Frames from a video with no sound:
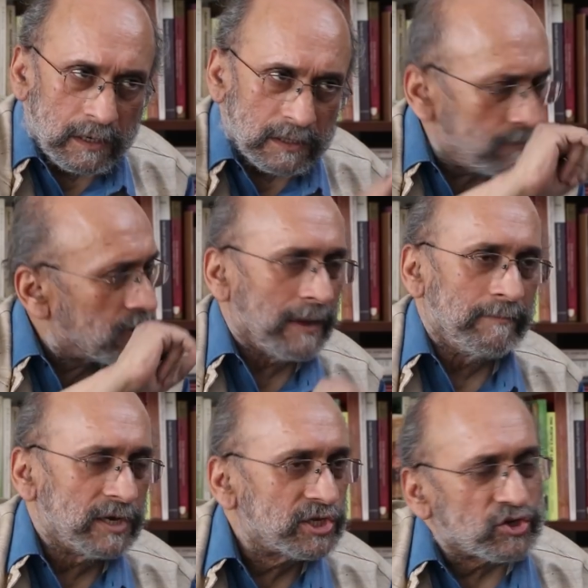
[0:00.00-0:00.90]
the
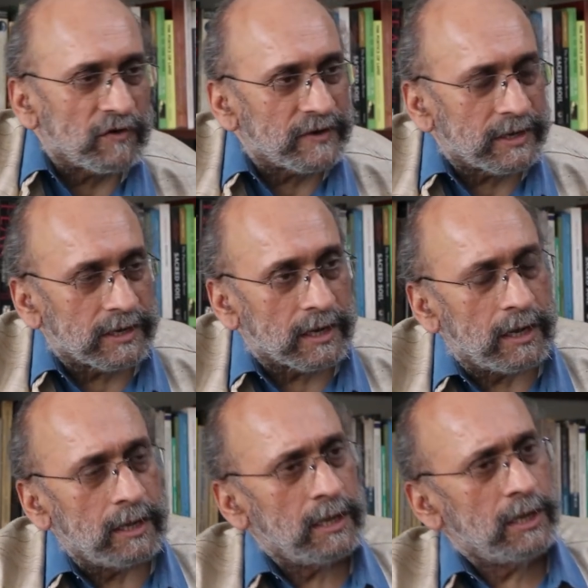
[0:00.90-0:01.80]
Prime Minister of
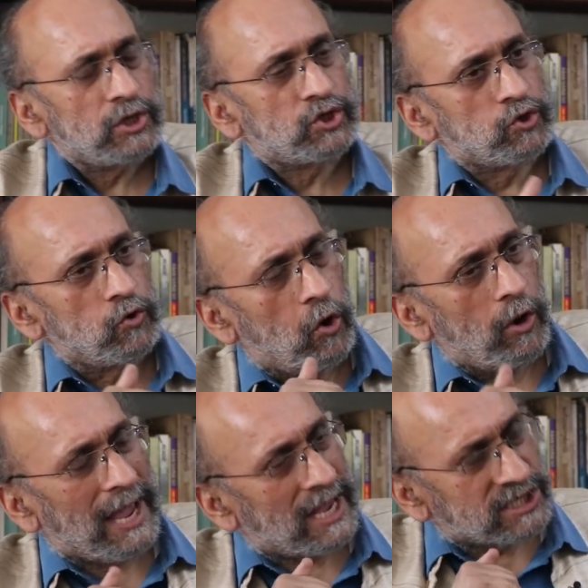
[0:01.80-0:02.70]
India so
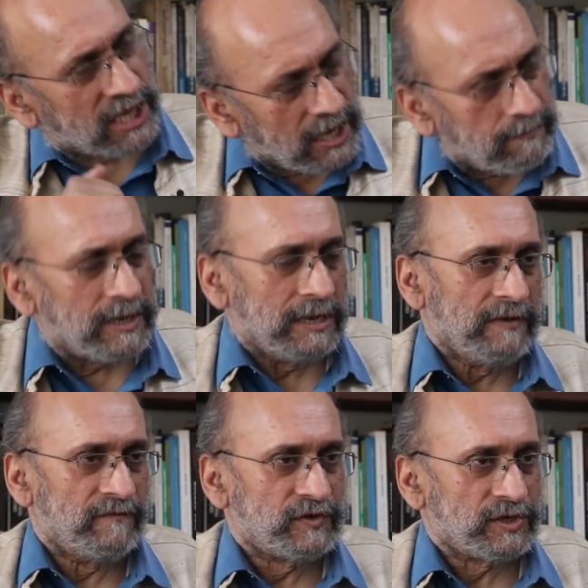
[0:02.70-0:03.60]
long as he
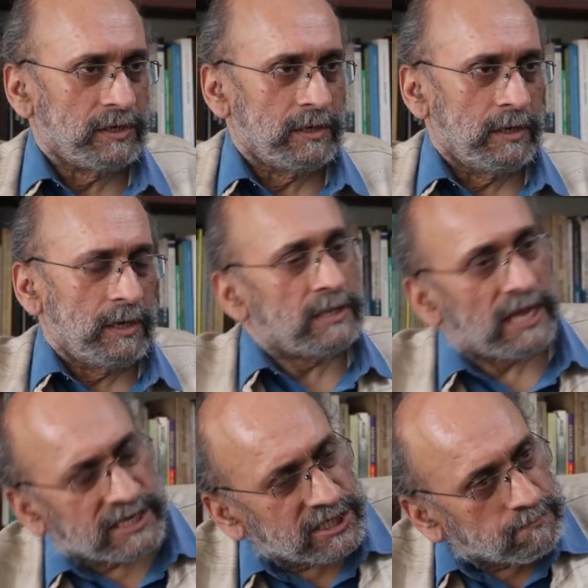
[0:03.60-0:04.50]
believes
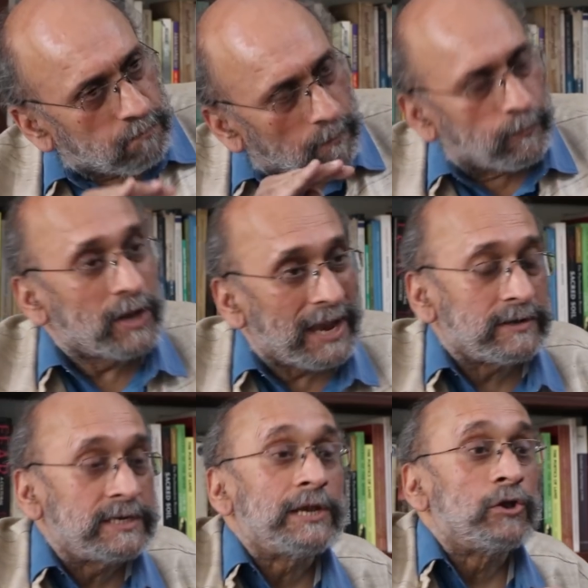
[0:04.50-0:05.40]
that is,
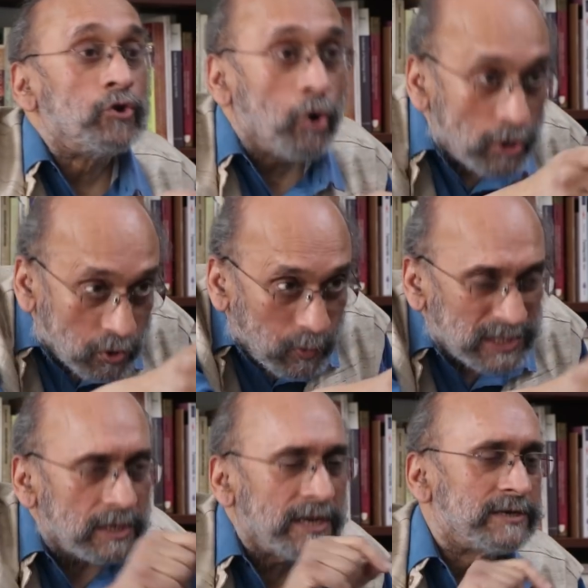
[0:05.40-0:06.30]
popularity, not
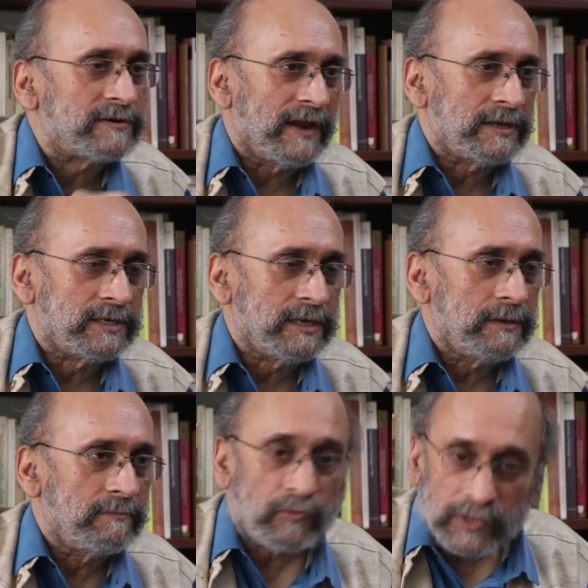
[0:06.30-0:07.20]
with the literati,
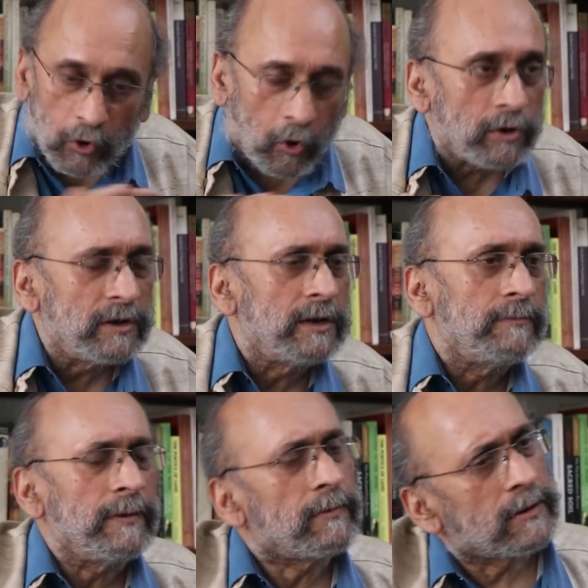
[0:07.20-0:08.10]
but with the
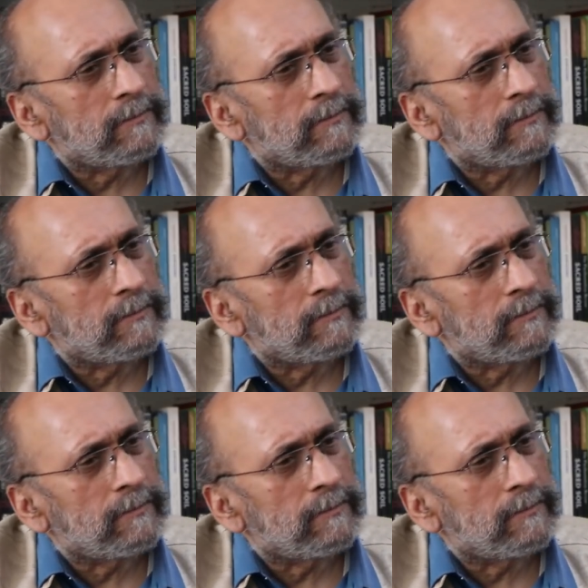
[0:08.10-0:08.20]
ordinary people,